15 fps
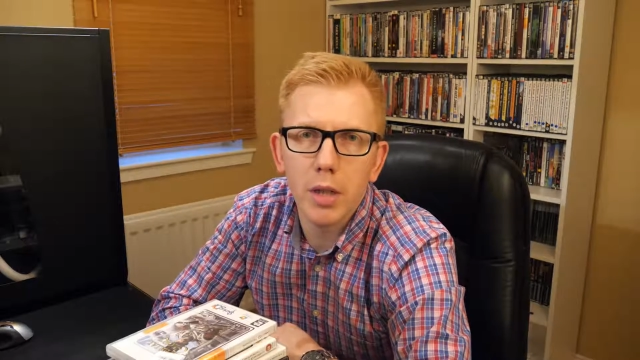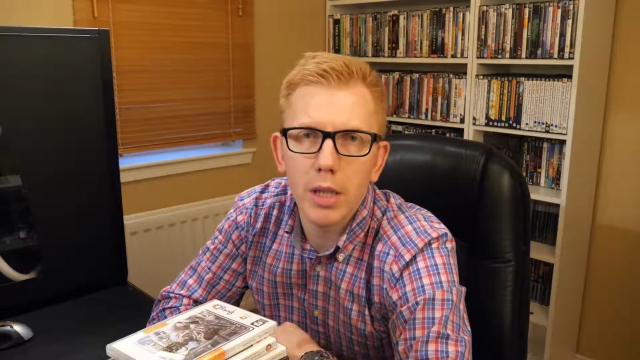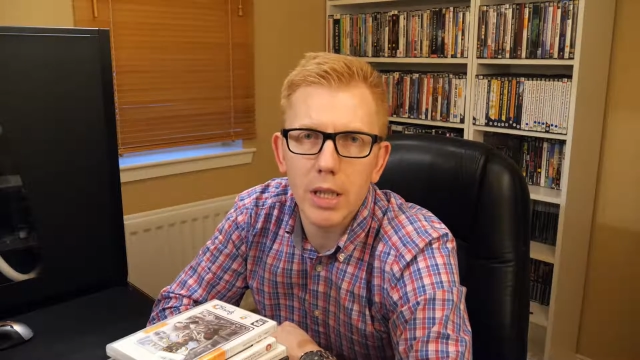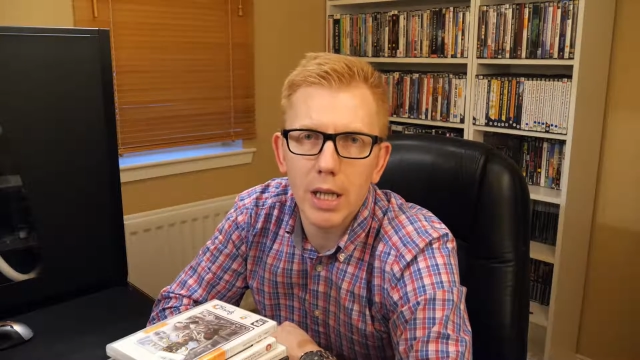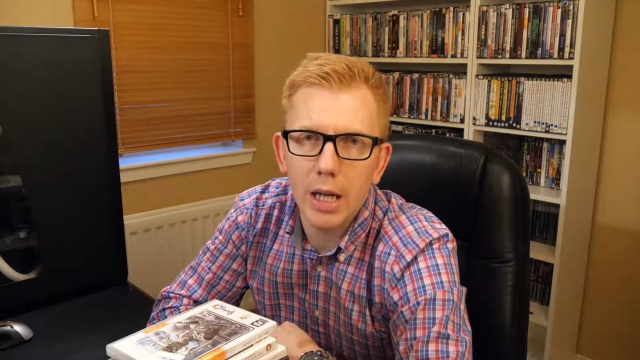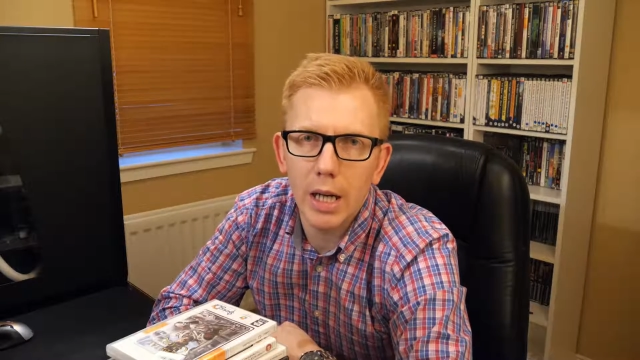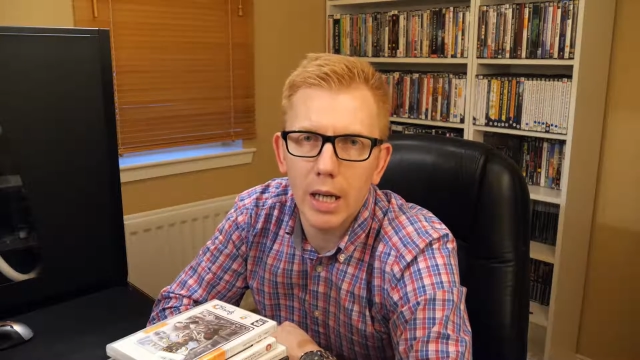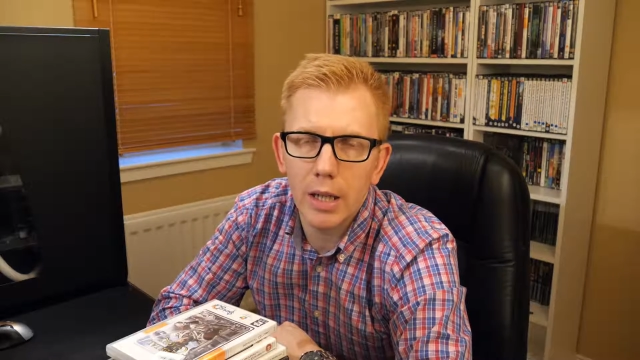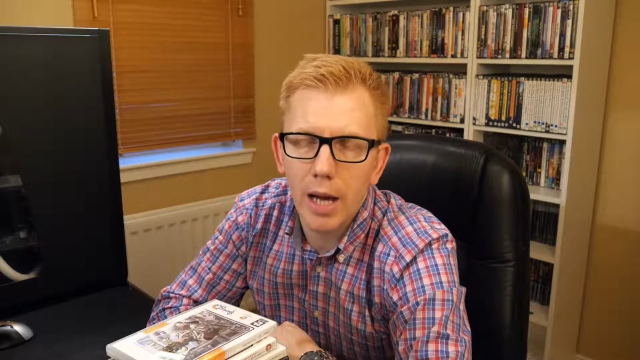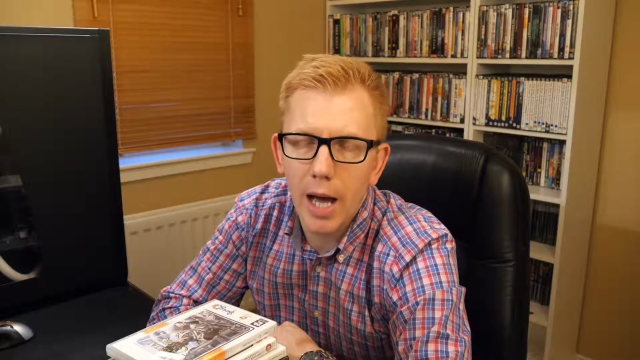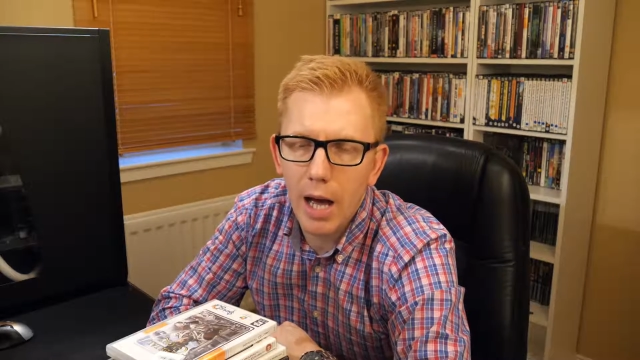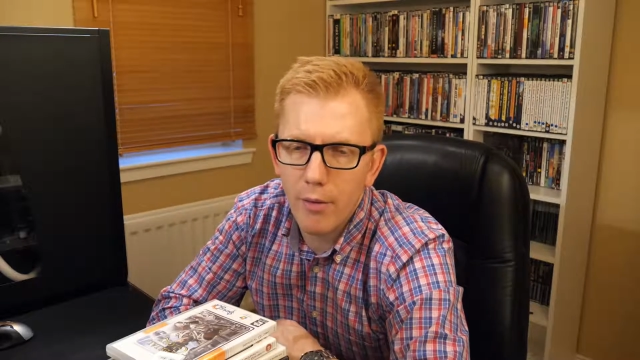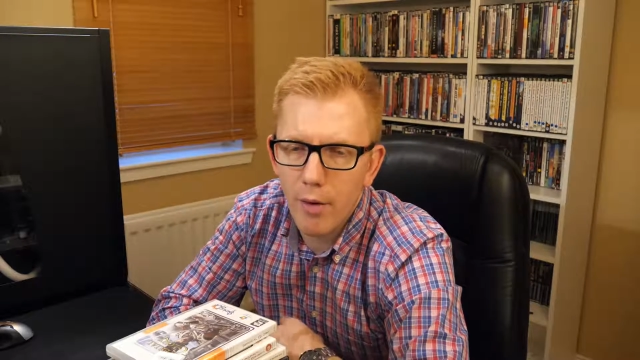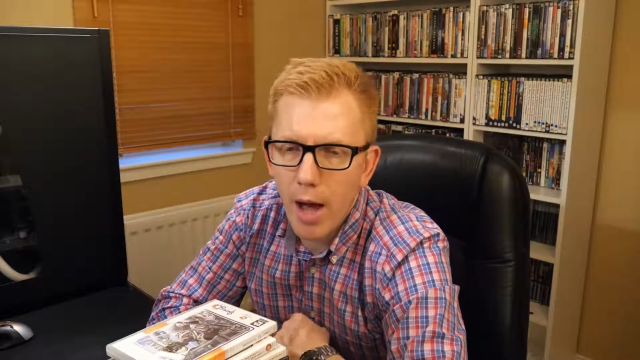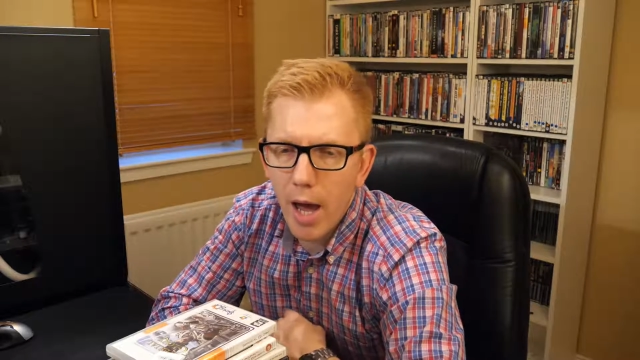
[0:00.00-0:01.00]
it and
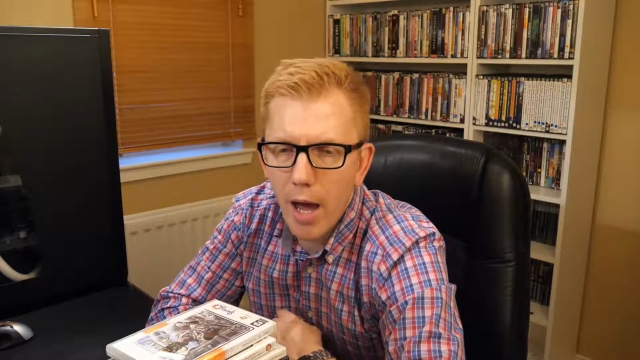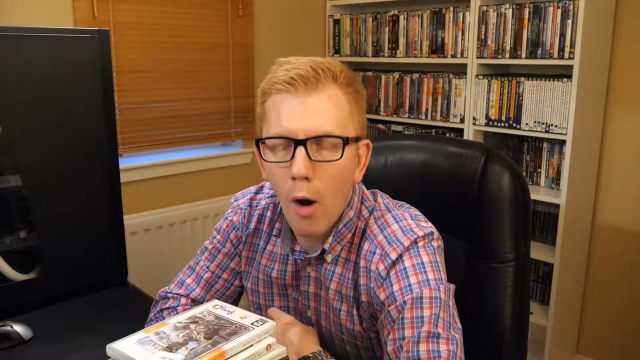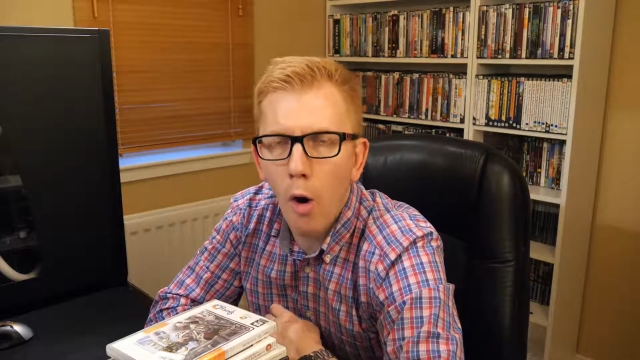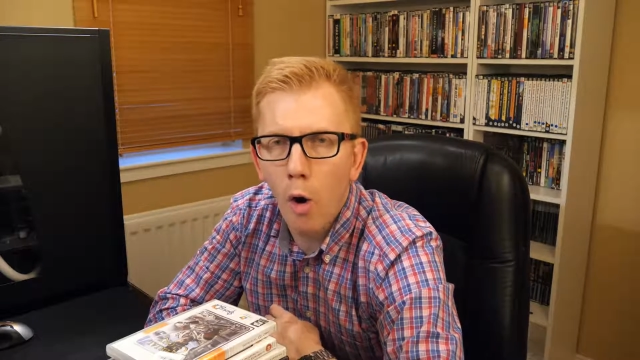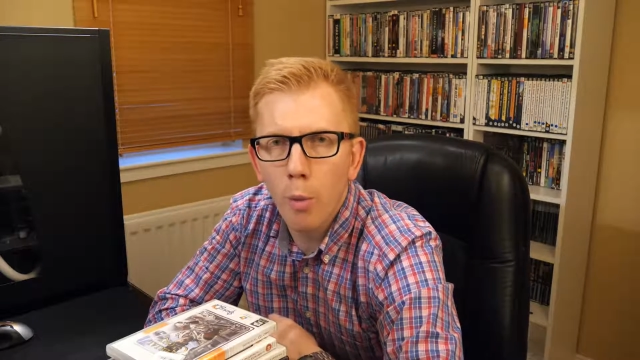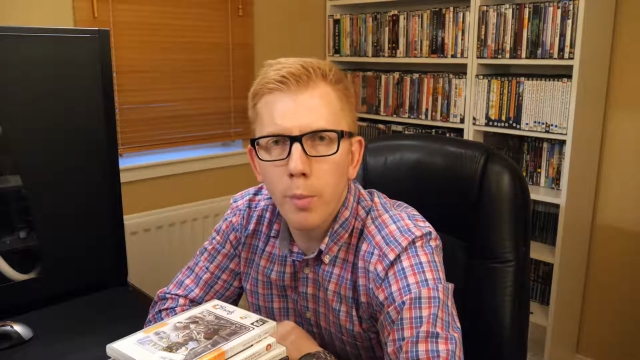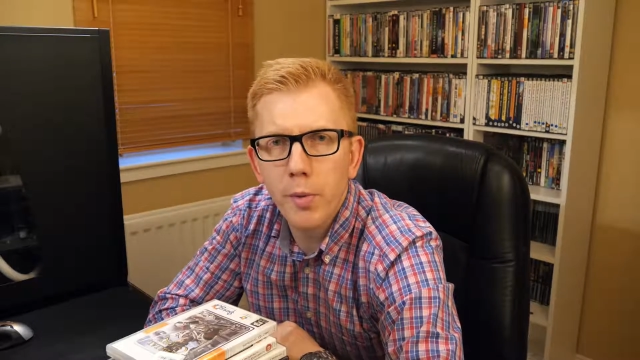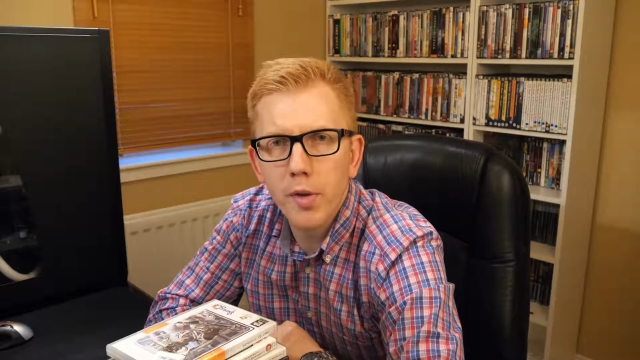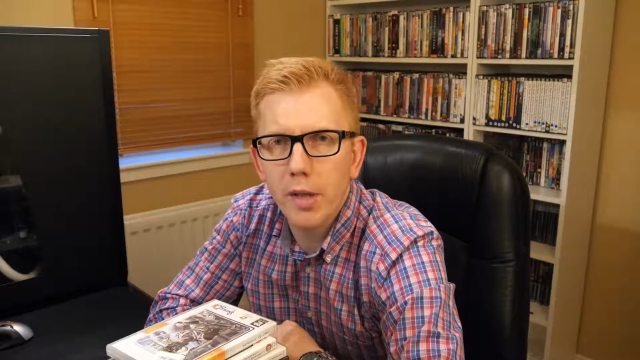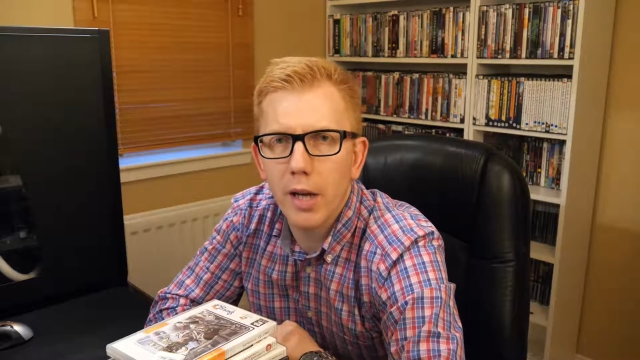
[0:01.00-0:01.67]
have high hopes